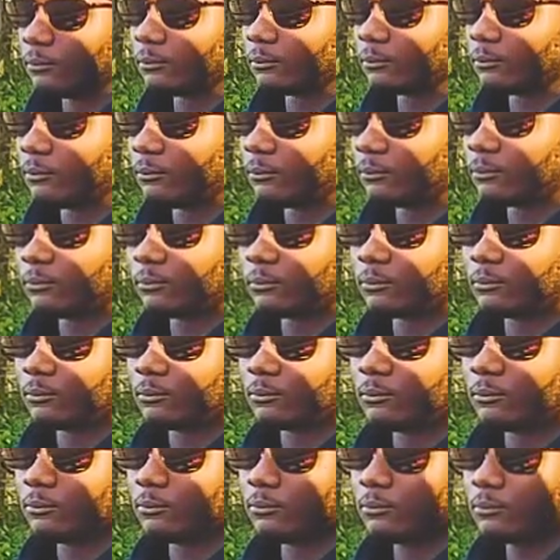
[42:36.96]

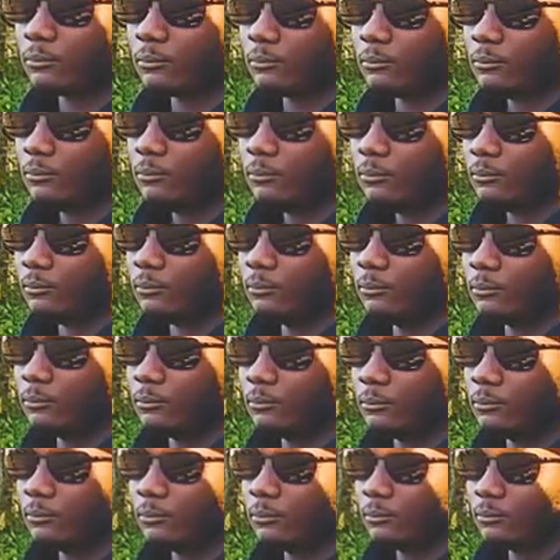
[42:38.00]

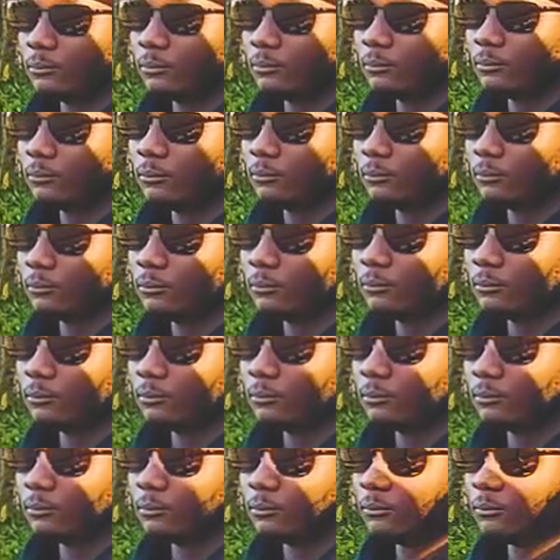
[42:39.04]

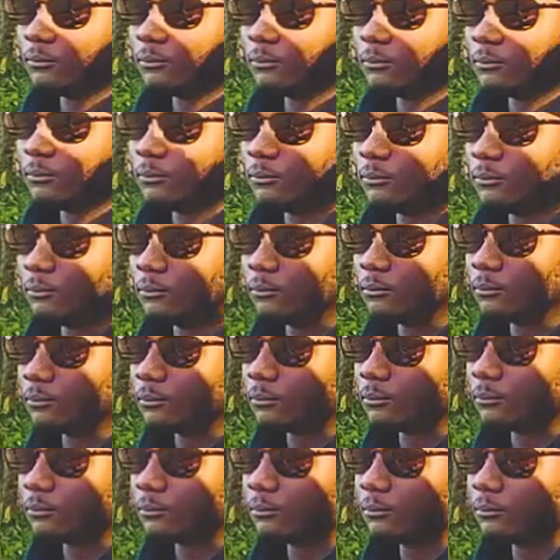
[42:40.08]

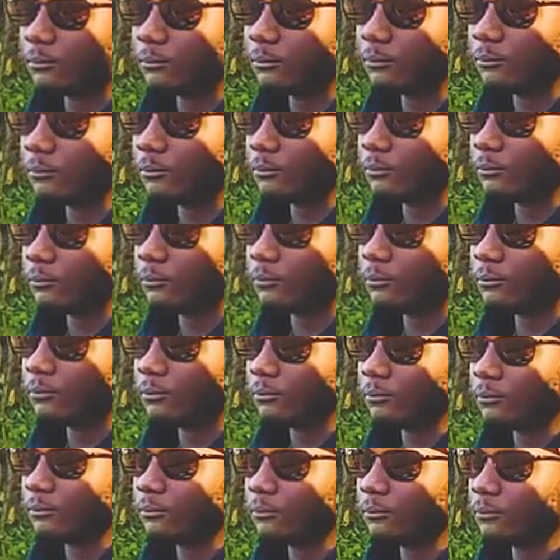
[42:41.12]

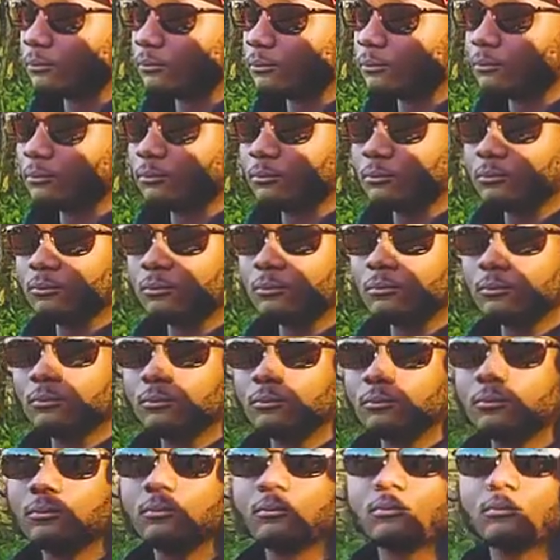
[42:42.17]

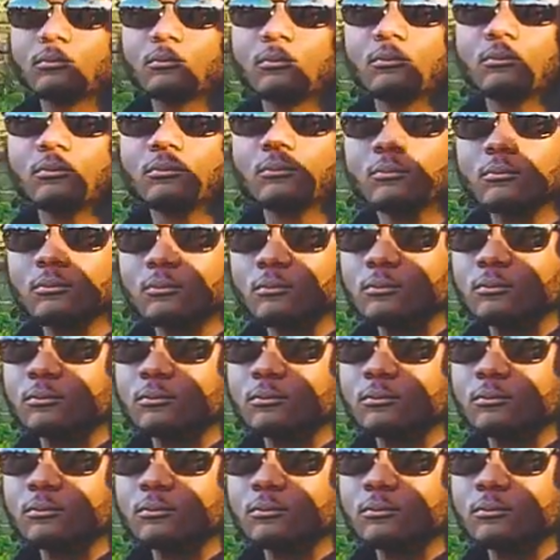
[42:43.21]
(not speaking)